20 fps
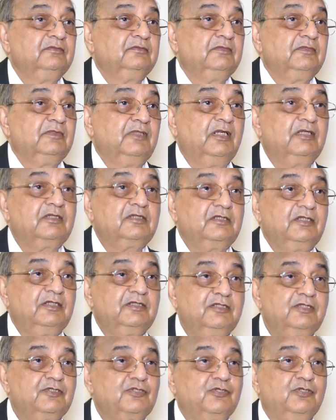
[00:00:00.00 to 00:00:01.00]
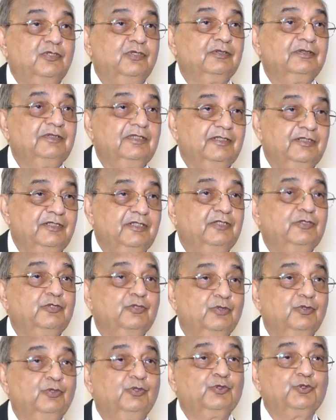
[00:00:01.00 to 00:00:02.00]
not such a strong that they
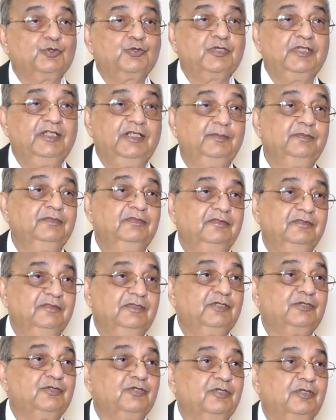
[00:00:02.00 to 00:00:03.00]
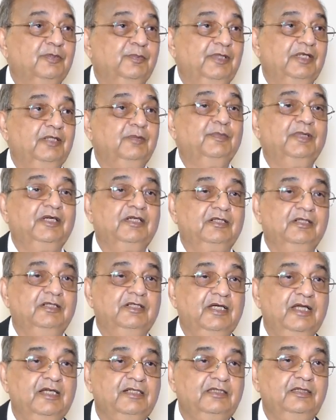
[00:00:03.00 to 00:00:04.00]
should go to sleep. They should remain mentally
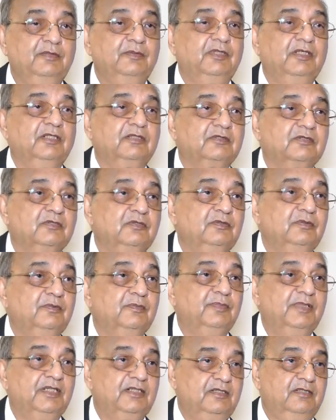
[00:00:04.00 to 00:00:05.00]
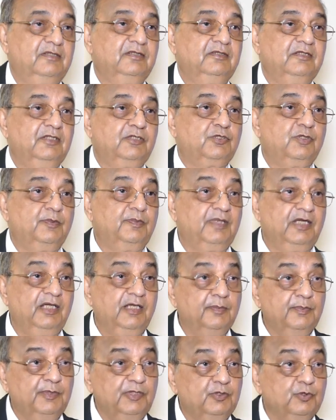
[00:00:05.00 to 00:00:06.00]
active also, but they should be
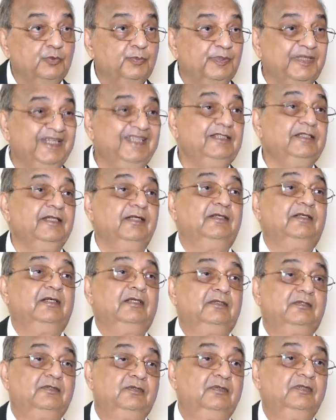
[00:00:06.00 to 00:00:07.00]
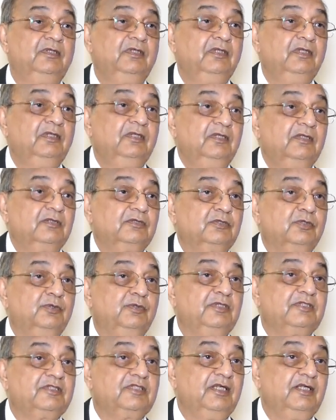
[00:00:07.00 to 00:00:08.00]
able to breathe in also. So
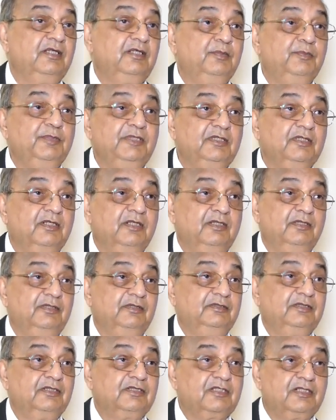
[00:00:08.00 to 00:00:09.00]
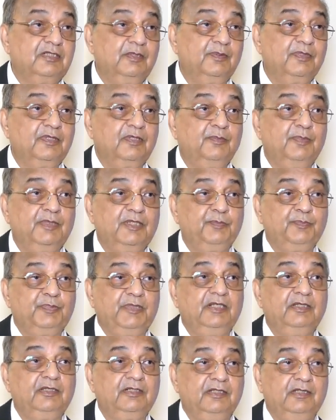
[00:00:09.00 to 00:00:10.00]
we'll say immediately, just giving by
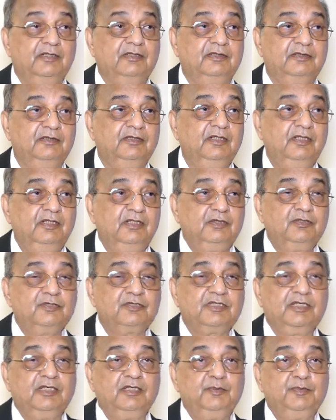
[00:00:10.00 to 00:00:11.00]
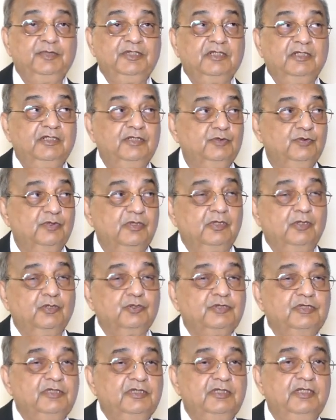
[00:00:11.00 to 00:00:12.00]
painkiller, you say immediately your
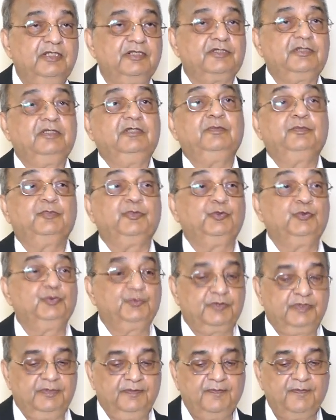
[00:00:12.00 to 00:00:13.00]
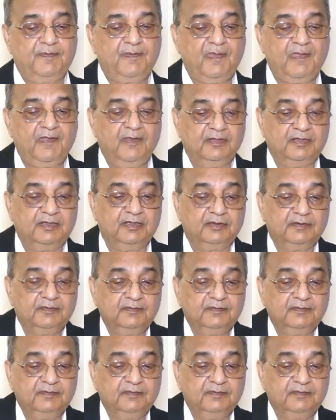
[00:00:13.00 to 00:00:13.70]
oxygenation improves. Right?